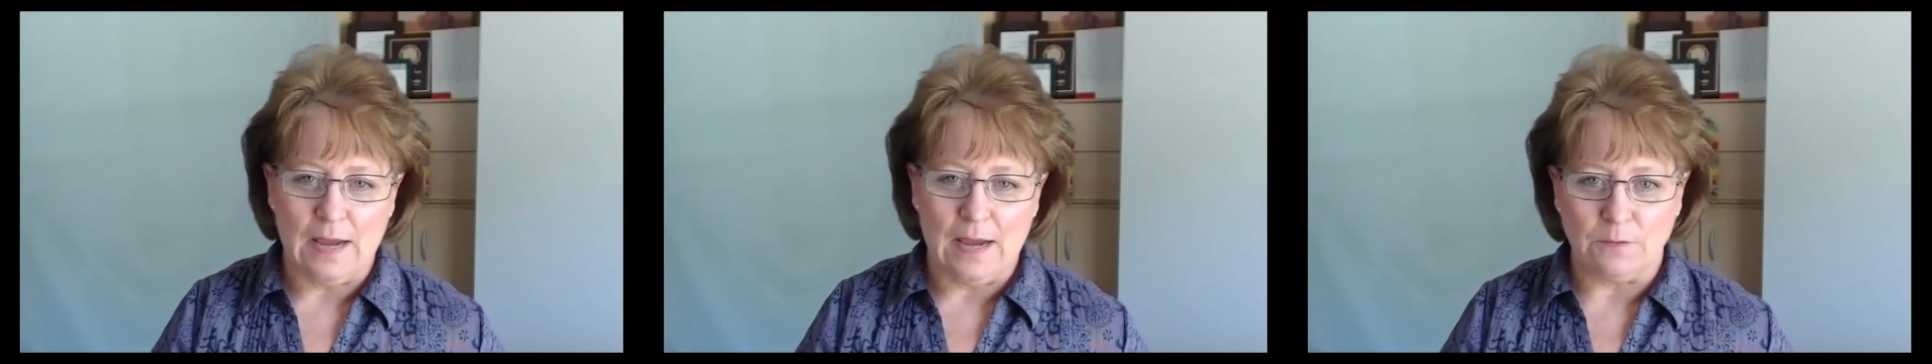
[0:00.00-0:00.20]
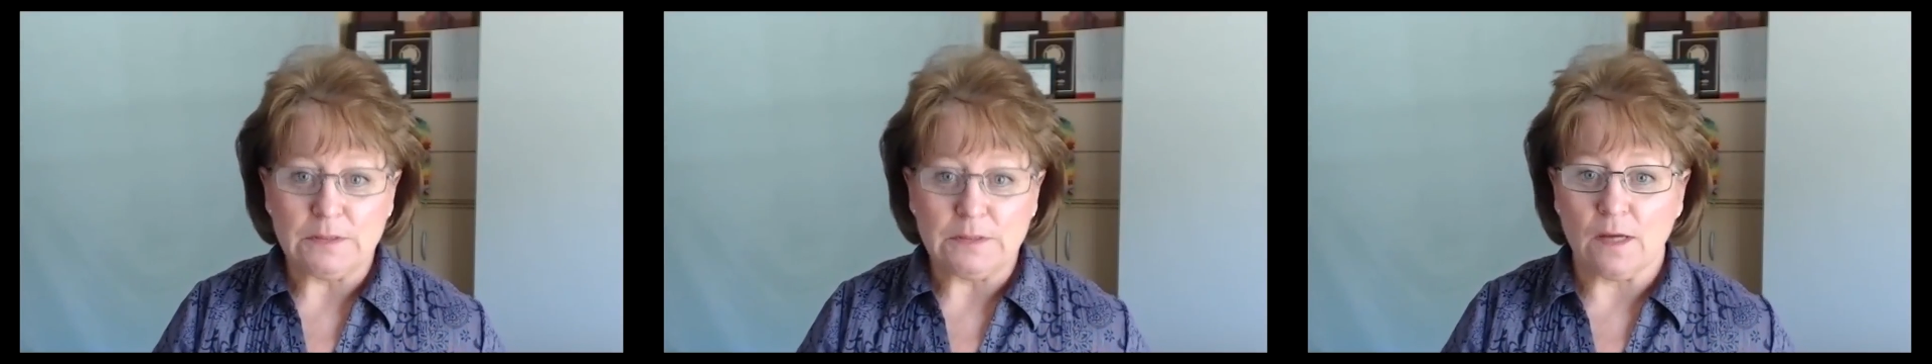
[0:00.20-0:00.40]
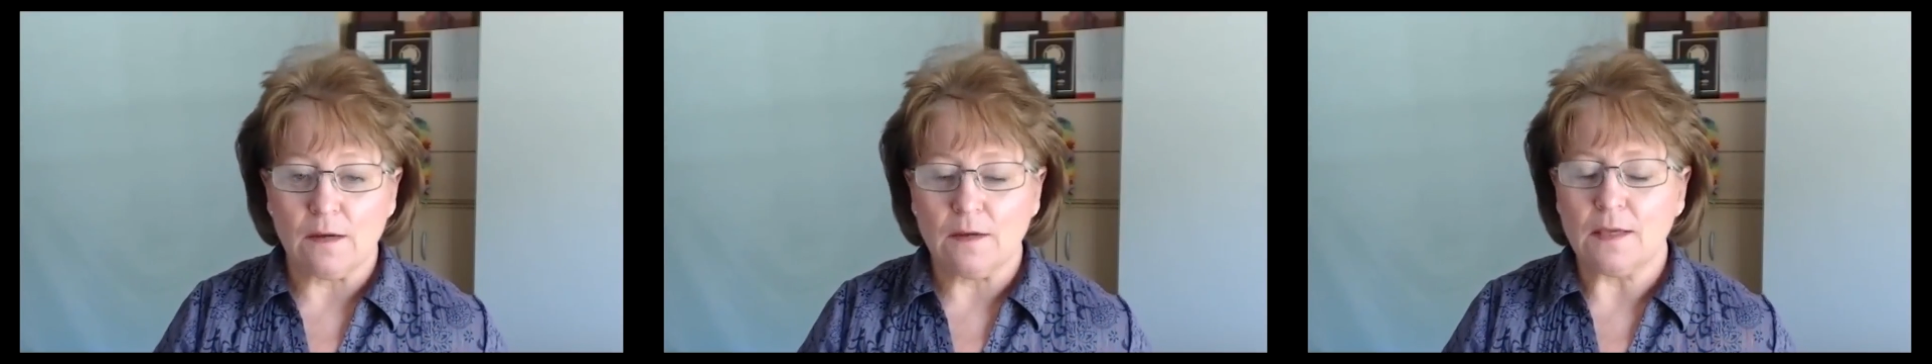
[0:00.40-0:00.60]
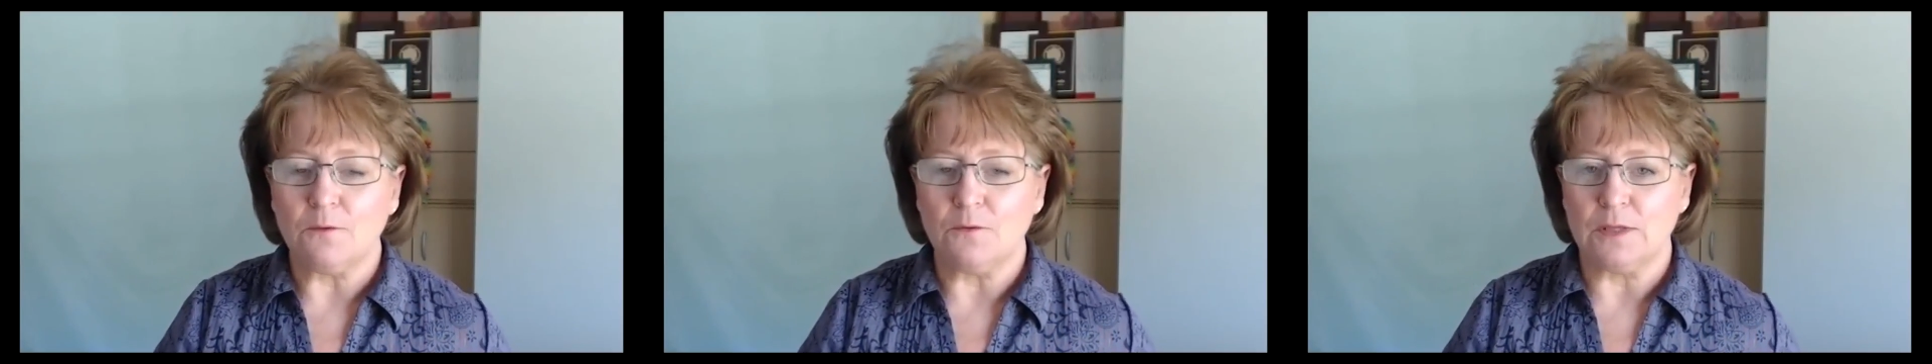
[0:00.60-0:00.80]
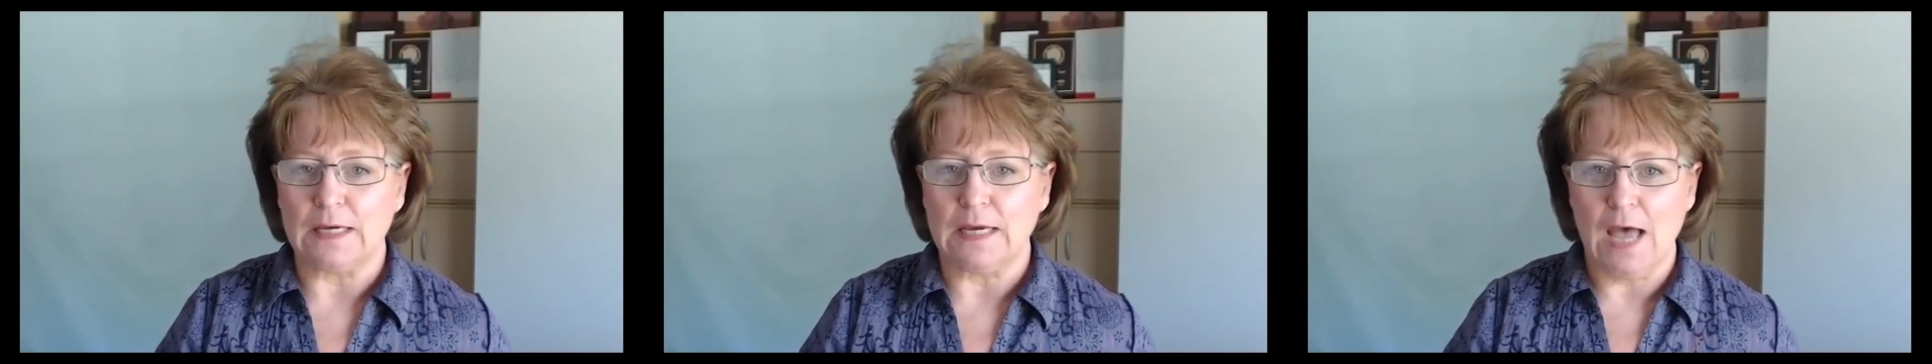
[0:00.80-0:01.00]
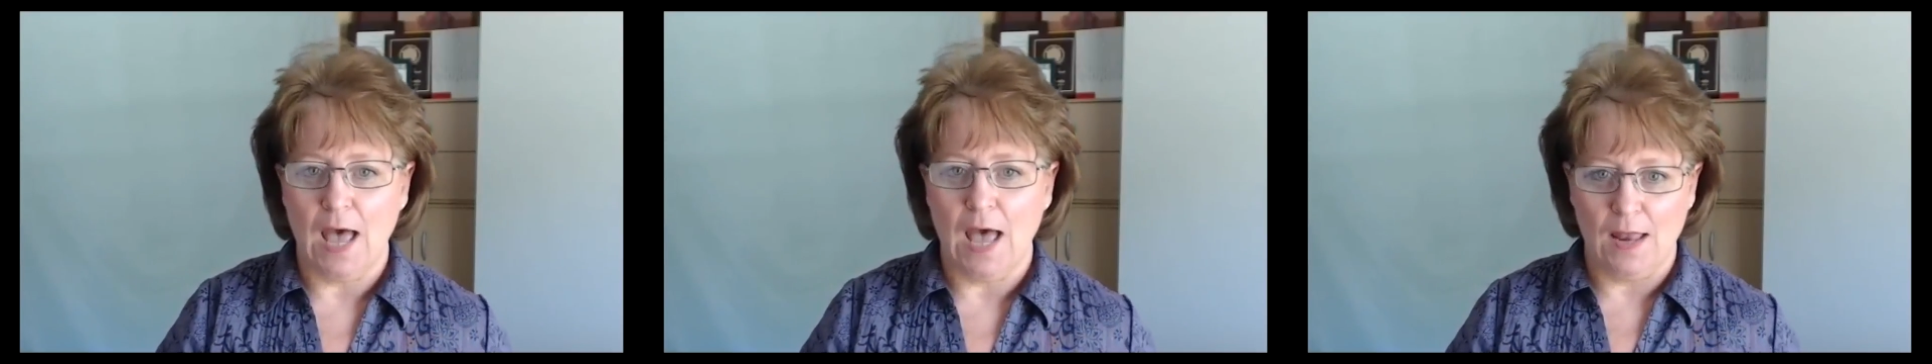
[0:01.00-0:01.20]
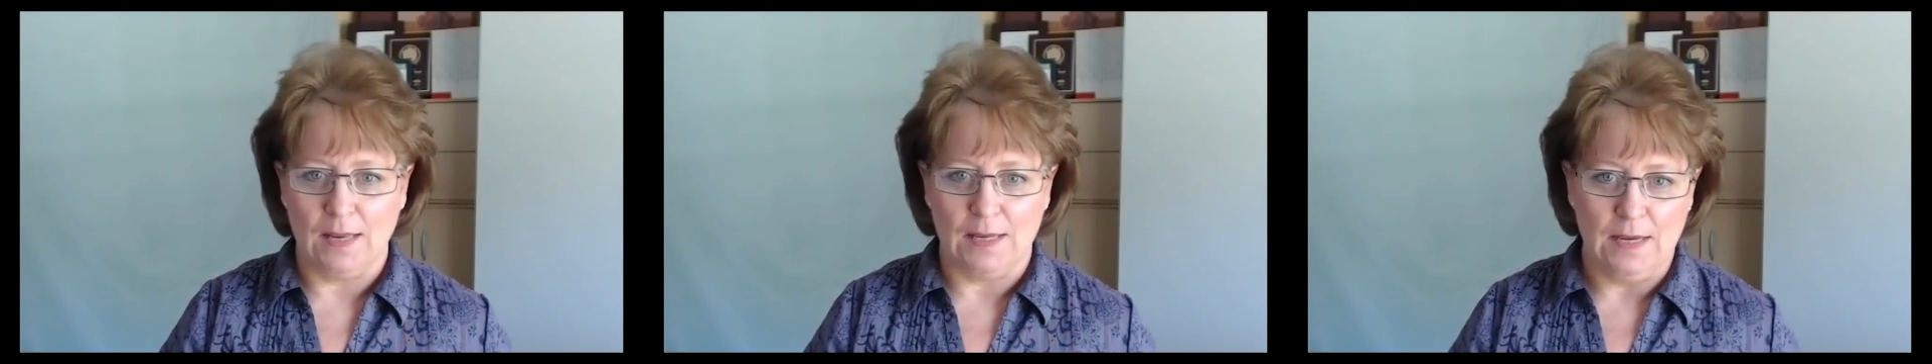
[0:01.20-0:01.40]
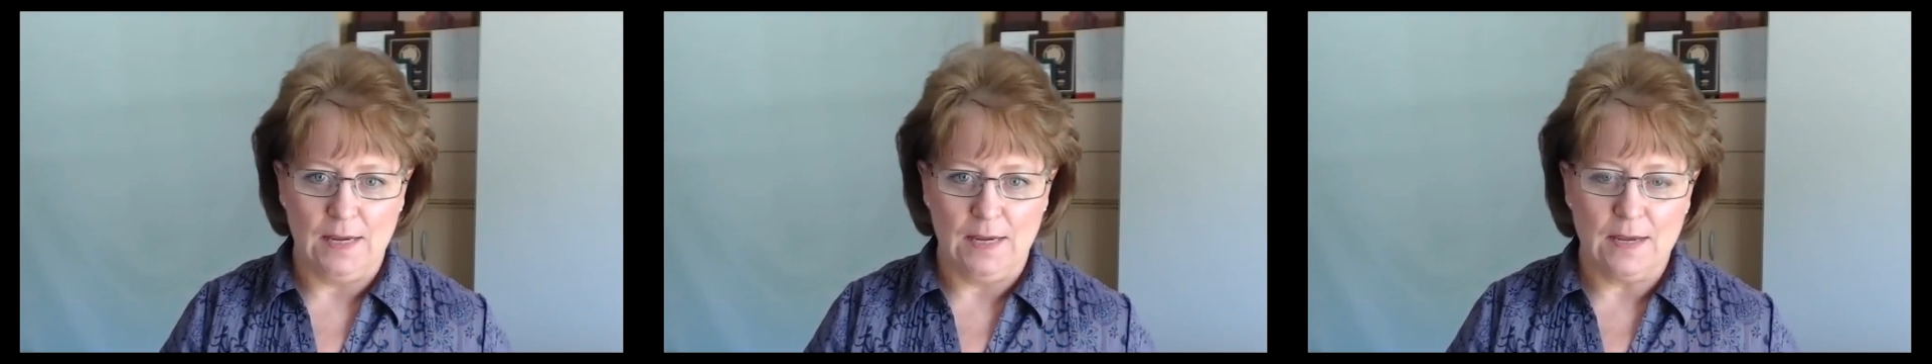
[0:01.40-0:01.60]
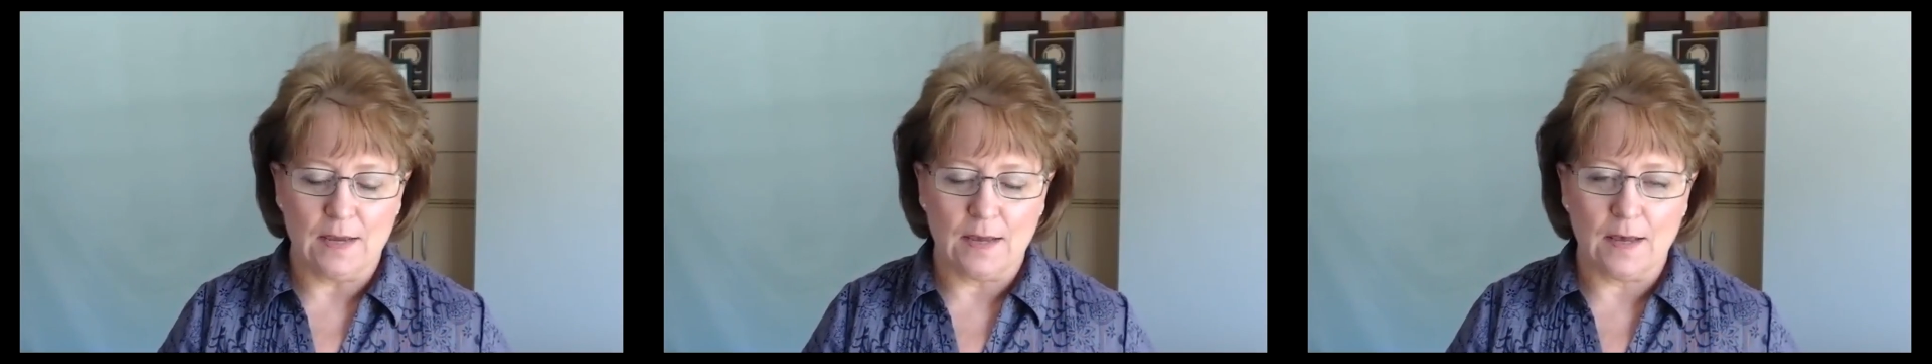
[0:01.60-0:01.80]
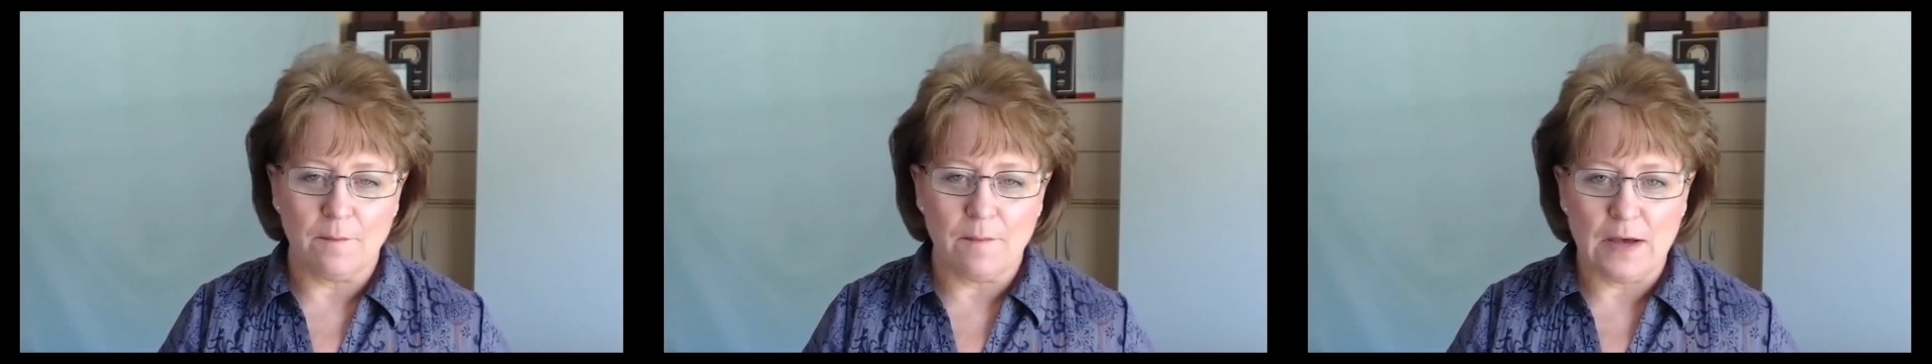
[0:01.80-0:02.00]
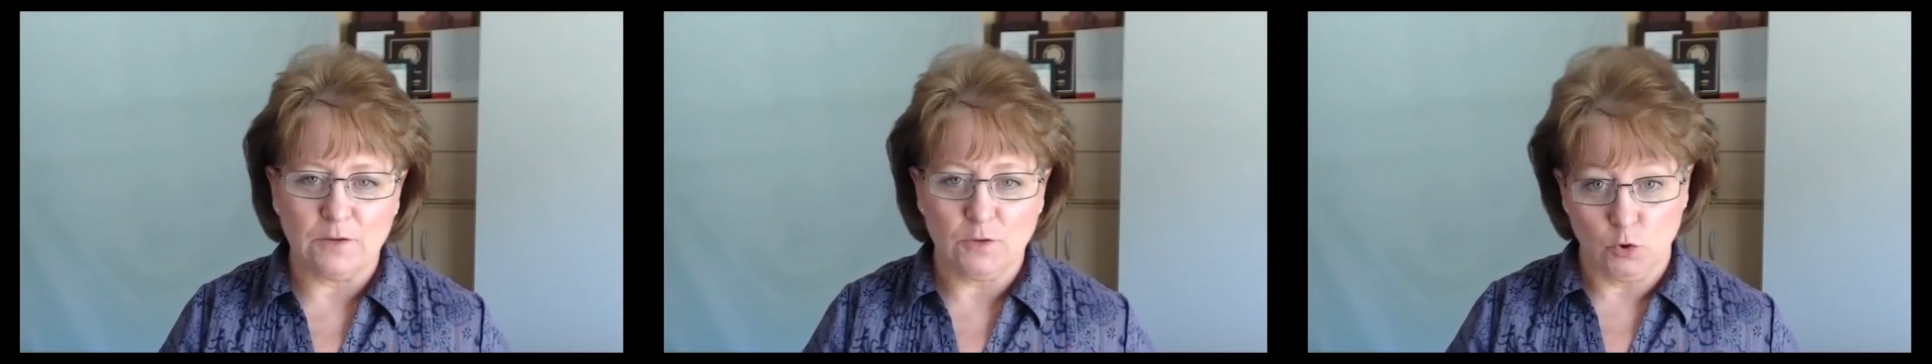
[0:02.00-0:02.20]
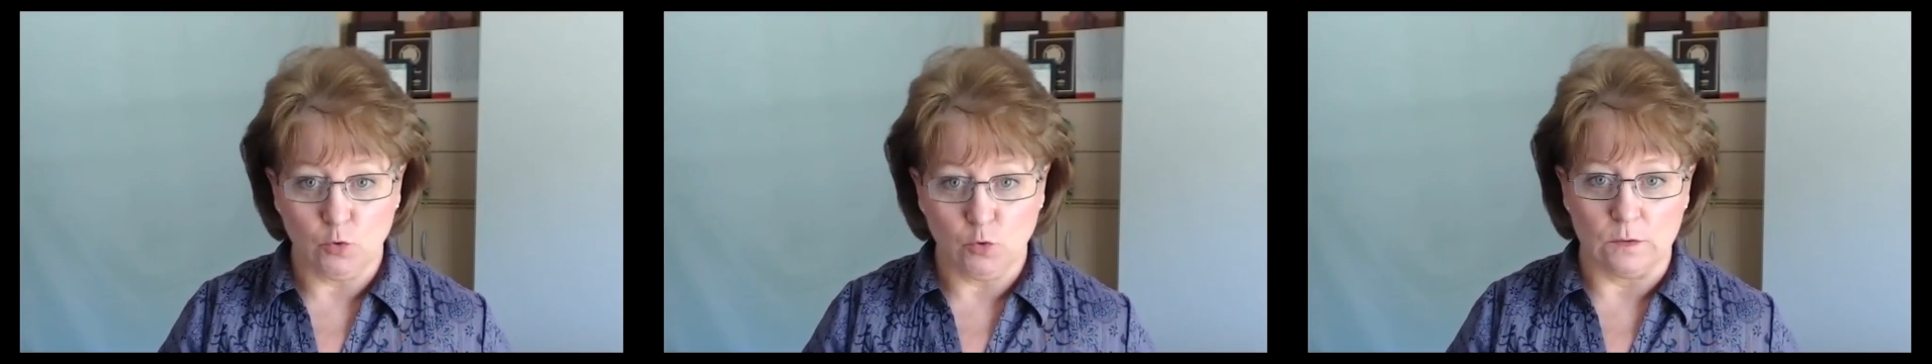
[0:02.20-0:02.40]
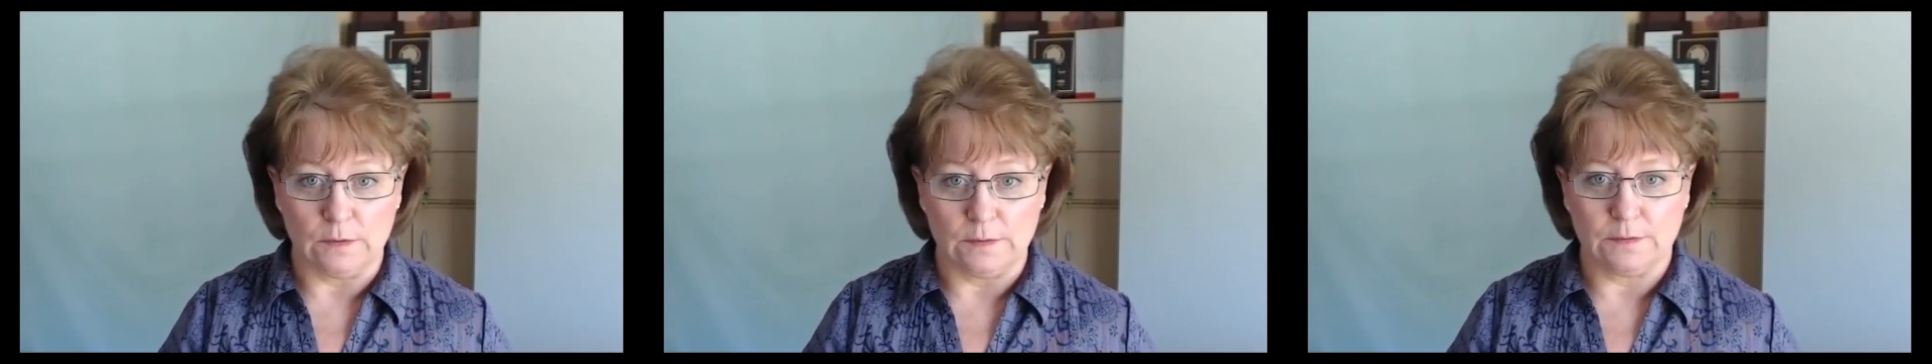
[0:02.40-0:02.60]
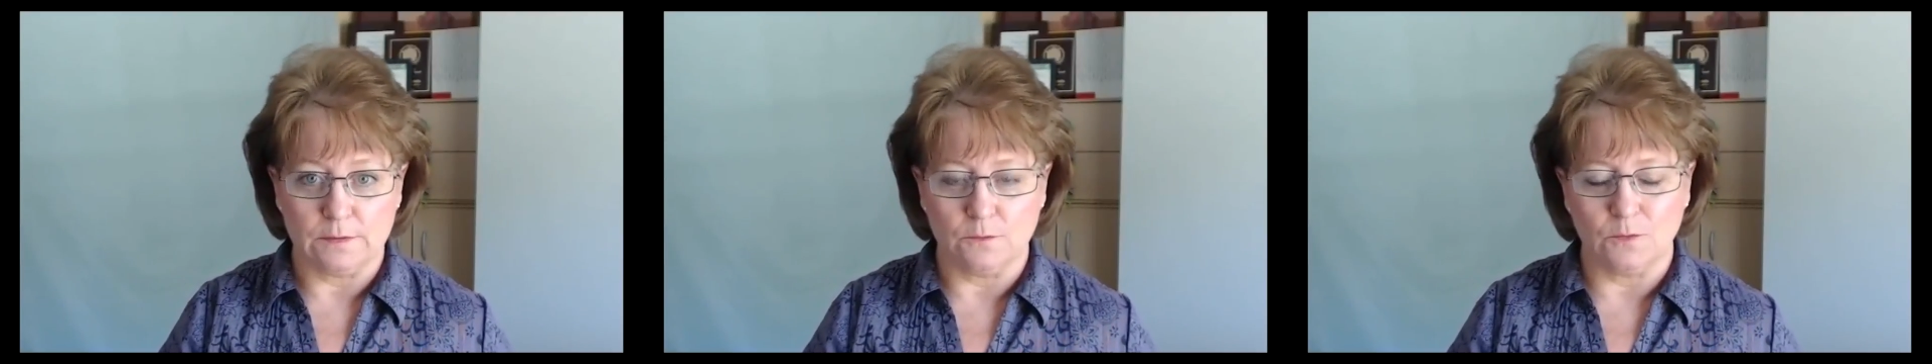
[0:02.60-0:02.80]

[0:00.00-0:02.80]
I was talking with a colleague about tools.